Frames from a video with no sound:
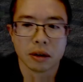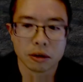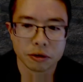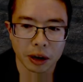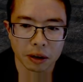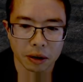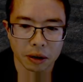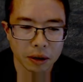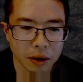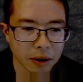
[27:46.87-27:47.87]

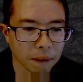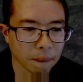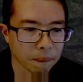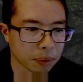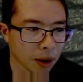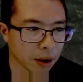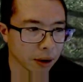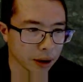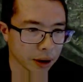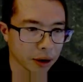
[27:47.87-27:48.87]
fairer
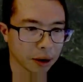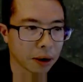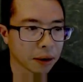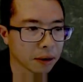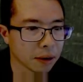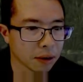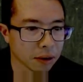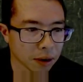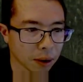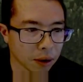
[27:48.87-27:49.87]
than her.
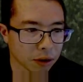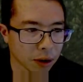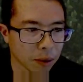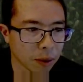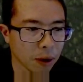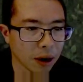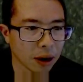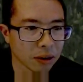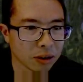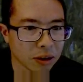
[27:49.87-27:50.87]
So if someone
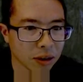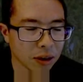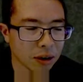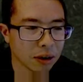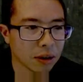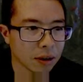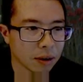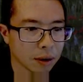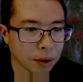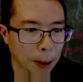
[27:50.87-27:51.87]
was,
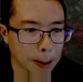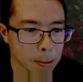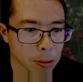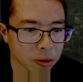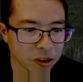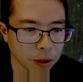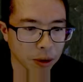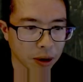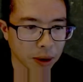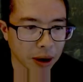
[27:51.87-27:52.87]
she'd
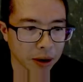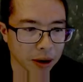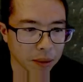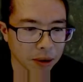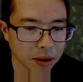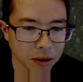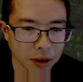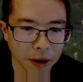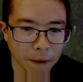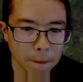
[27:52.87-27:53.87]
put them out of their misery.